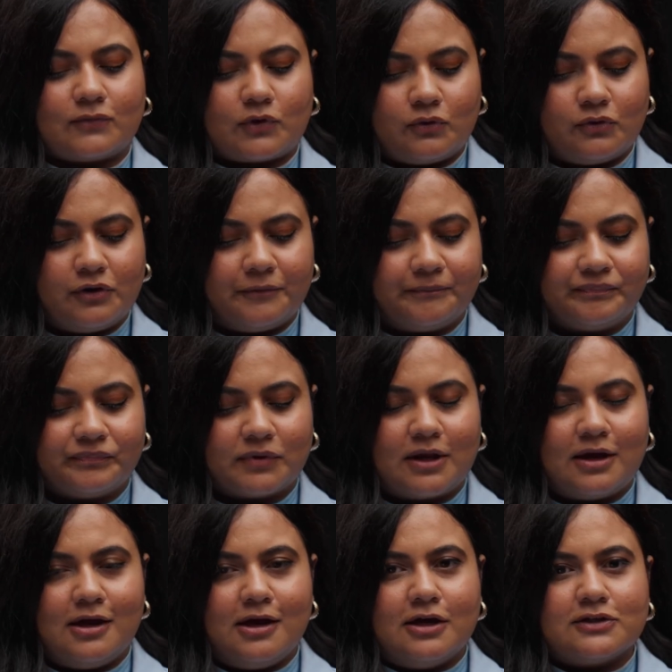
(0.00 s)
Cool.
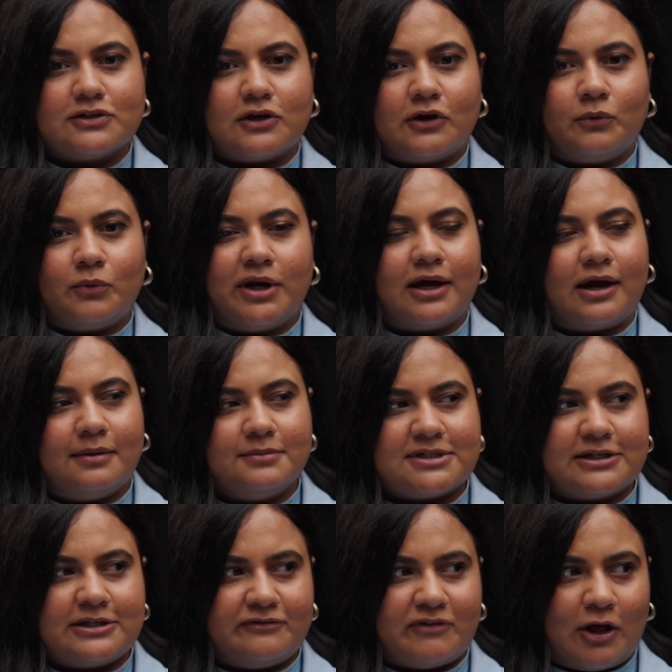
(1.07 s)
So, when it comes
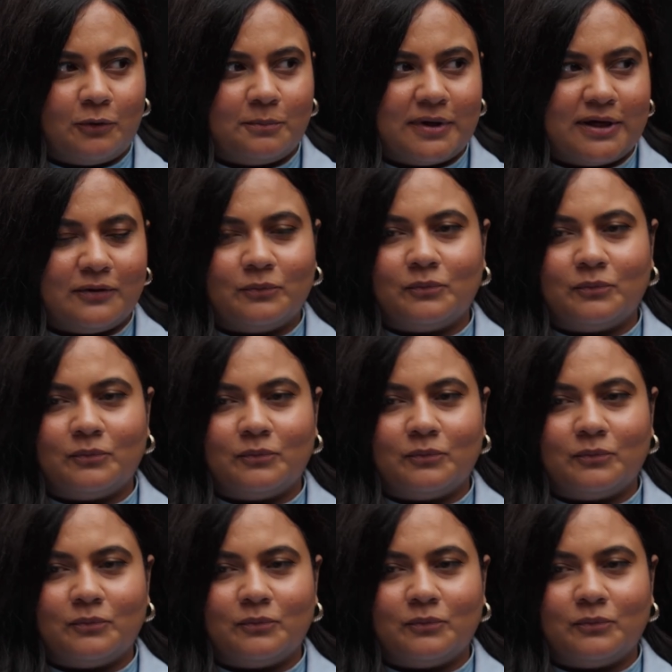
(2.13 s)
to development,